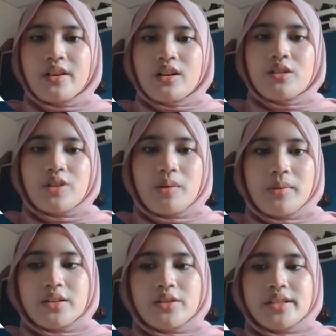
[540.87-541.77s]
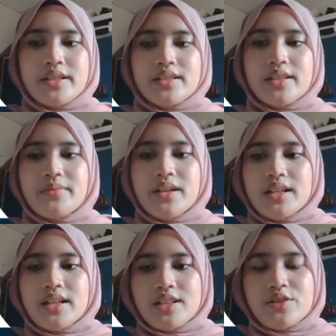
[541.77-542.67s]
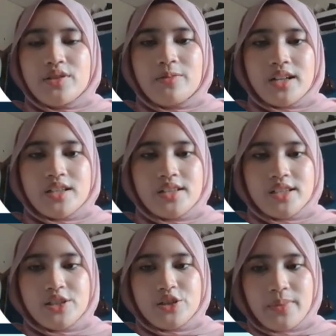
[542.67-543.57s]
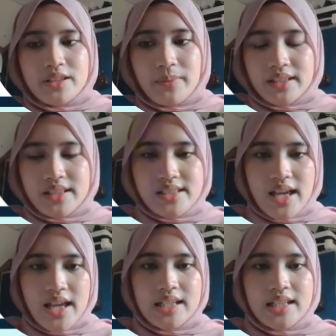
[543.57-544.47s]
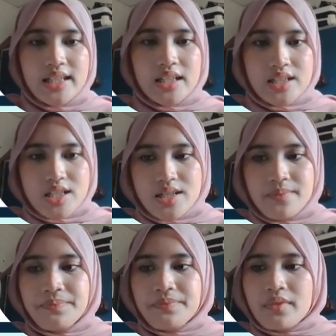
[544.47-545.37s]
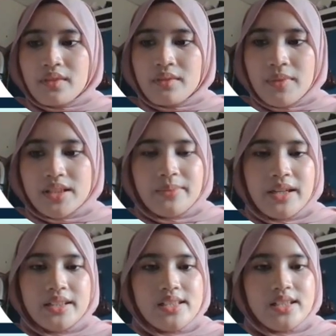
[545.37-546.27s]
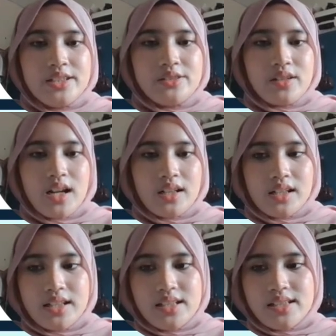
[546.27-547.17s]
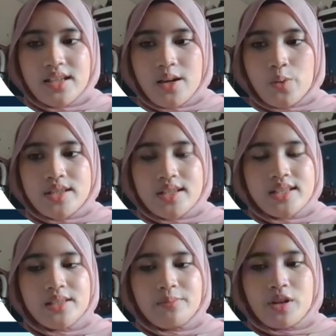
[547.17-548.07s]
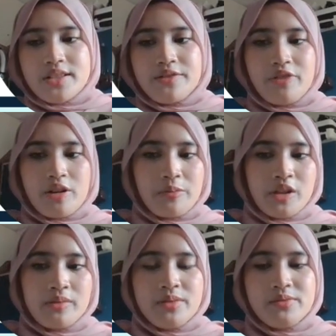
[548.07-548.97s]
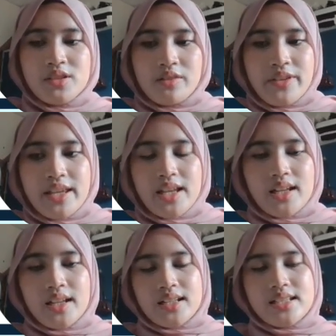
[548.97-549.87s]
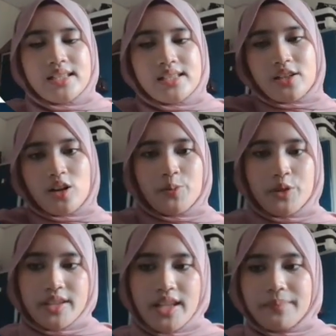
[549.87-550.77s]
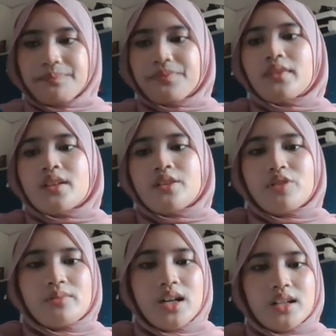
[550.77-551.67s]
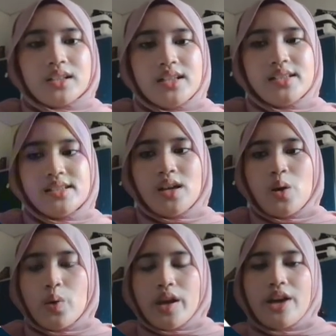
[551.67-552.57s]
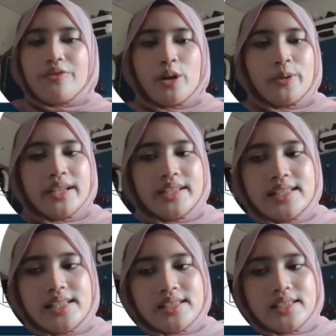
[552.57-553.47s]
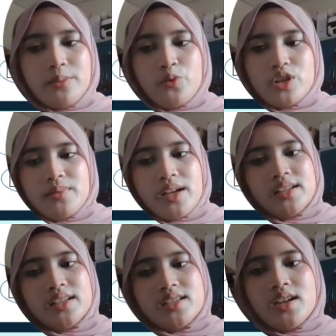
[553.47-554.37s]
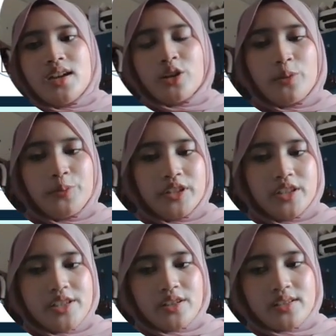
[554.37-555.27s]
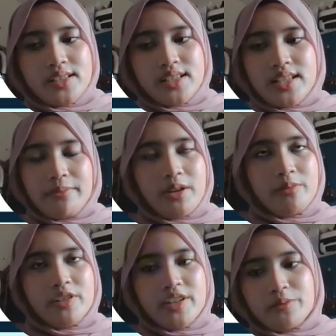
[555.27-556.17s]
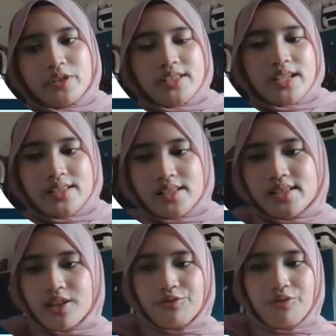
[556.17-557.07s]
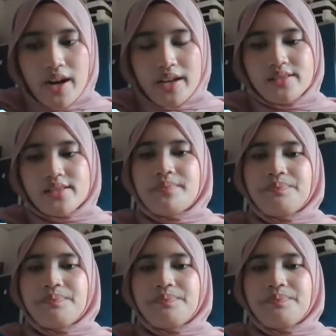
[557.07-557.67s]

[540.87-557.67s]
From algorithm, the tree branches into mathematics and English. Mathematics lead to calculus, which is important for problem solving and analysis in computing. From calculus, we have operating system which manage computer resources like memory, processors, and files.